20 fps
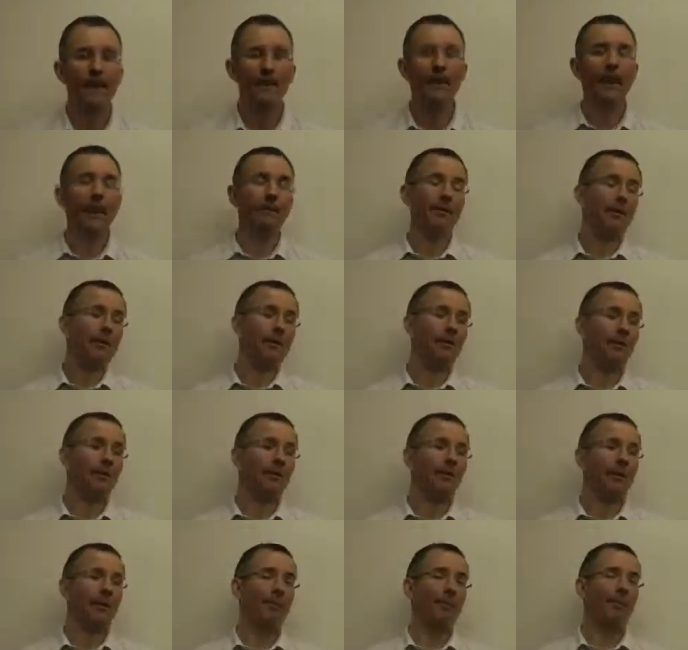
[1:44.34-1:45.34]
Now, the other thing to
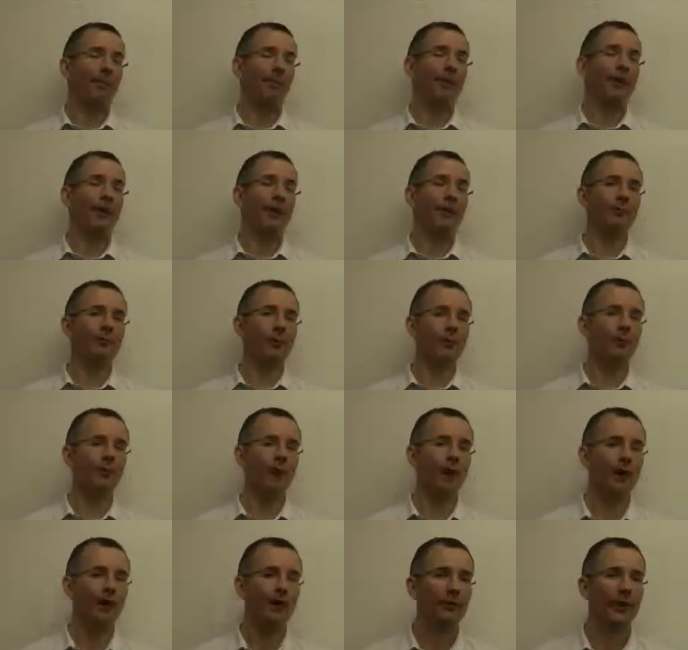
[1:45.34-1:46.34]
say about this video before we
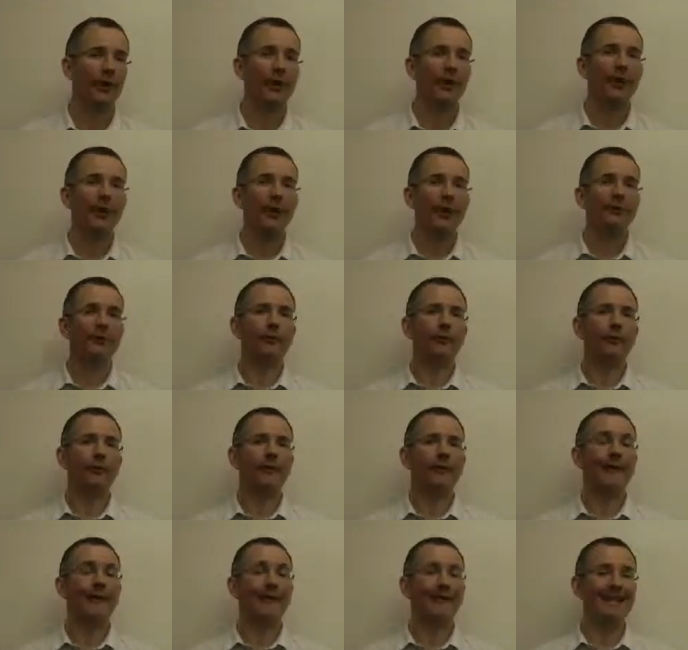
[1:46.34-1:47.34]
start is
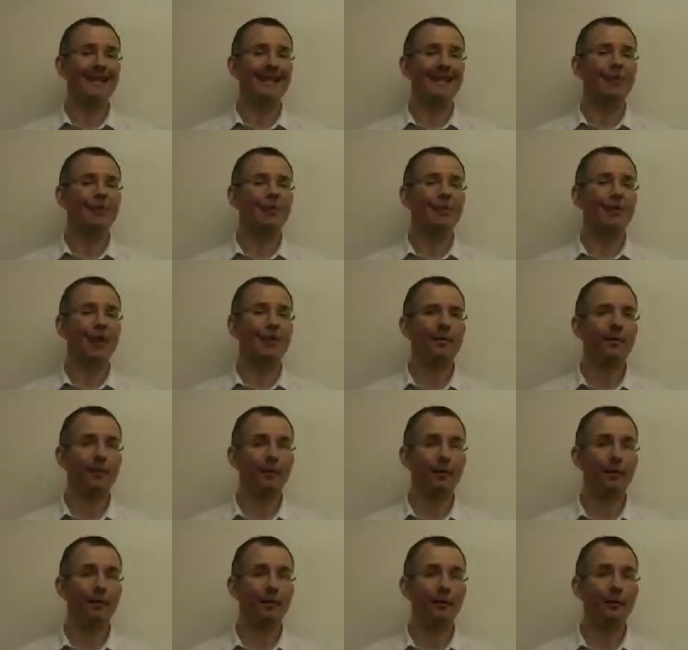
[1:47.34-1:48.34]
that it links to other
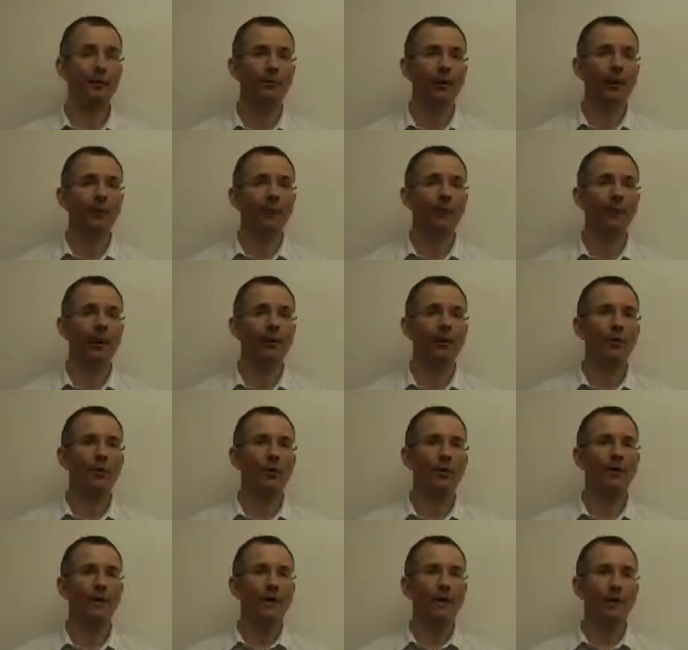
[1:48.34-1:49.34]
videos. So
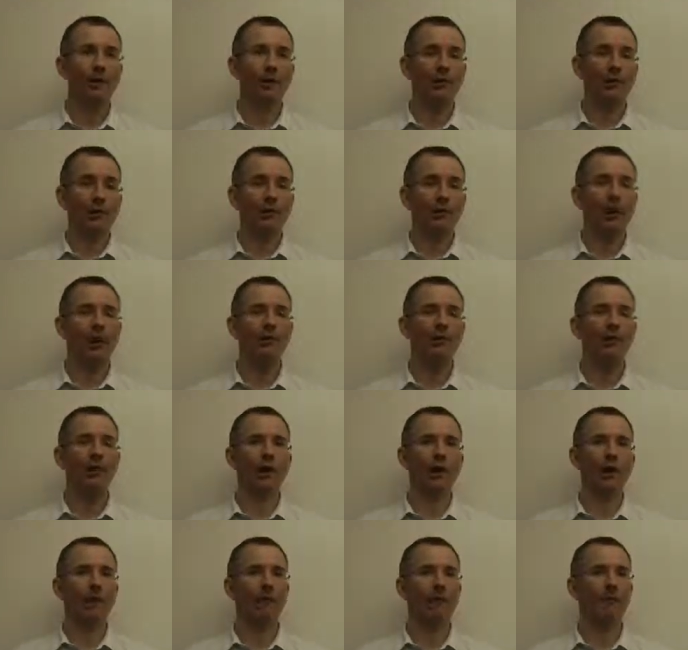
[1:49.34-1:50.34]
each of the
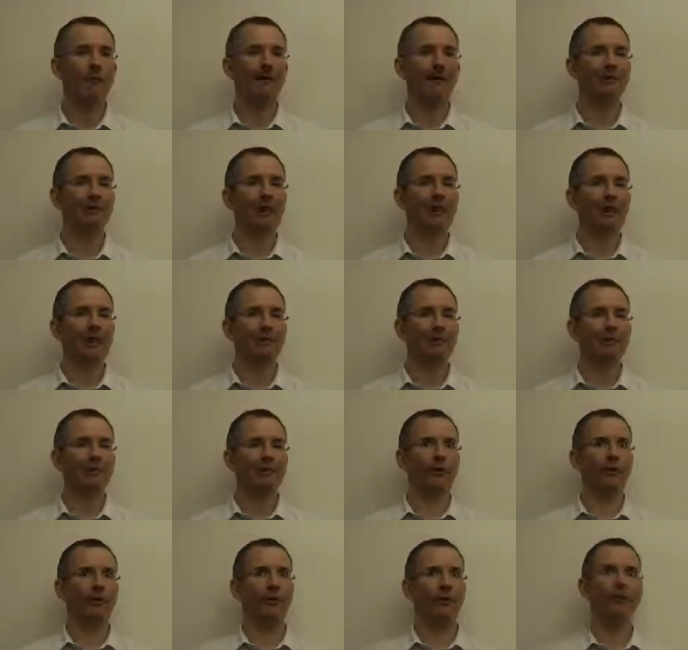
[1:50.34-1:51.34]
ratios, the magic
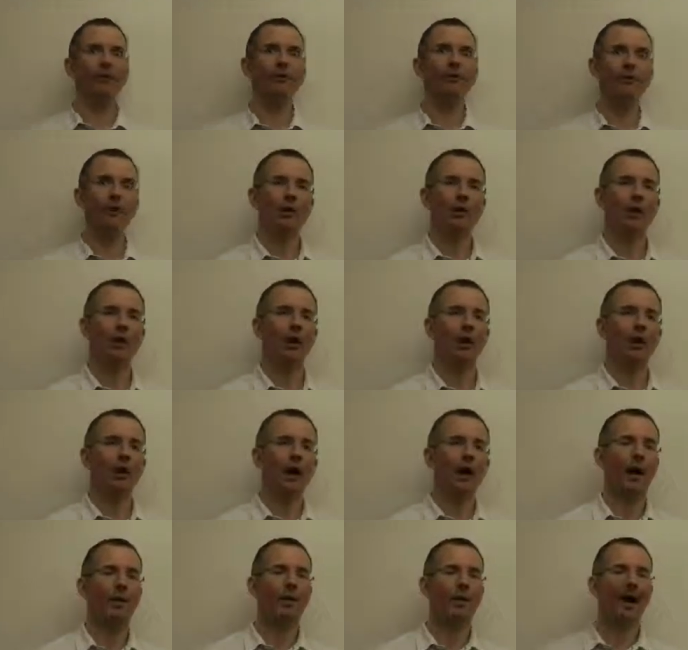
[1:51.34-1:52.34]
numbers I'm going to mention,
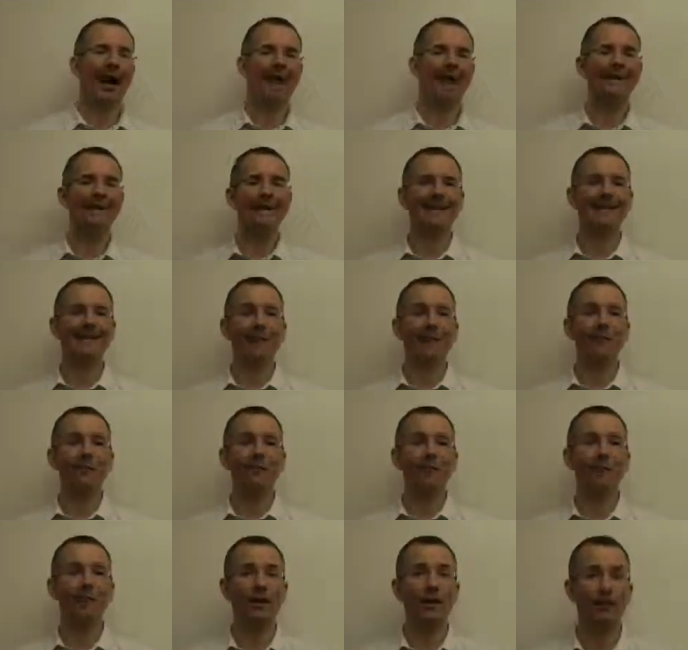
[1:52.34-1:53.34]
has its
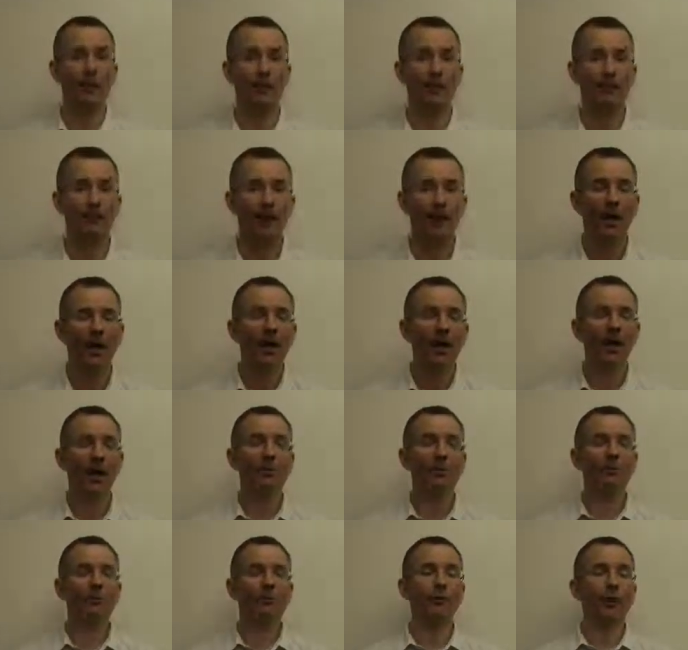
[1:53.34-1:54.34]
own video.
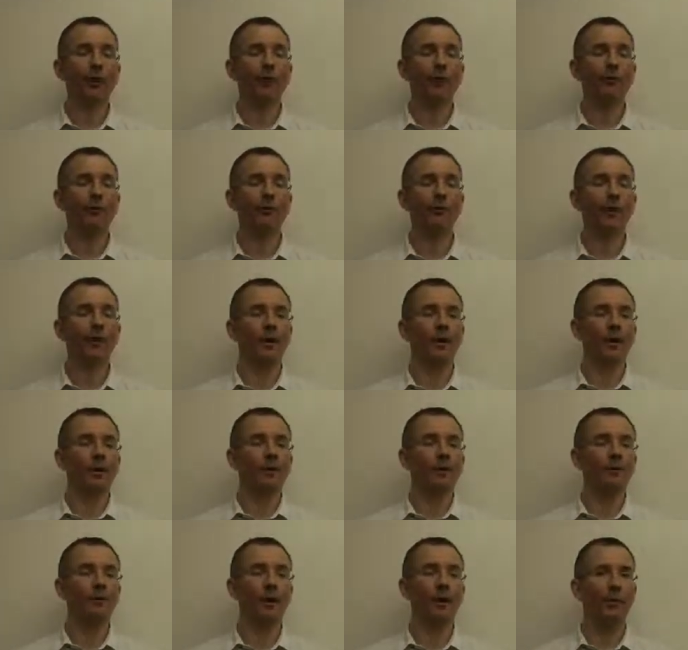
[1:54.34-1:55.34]
So
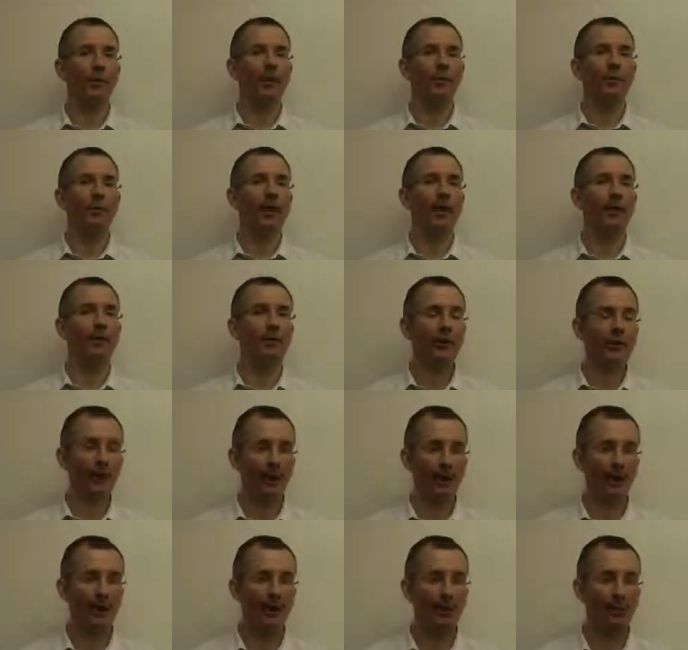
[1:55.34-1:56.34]
for anyone who finds
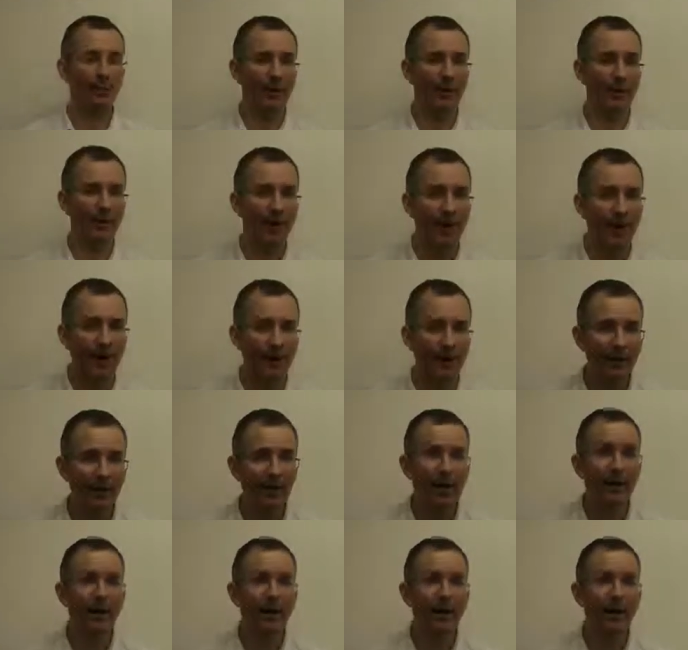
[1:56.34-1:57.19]
this one a little bit quick,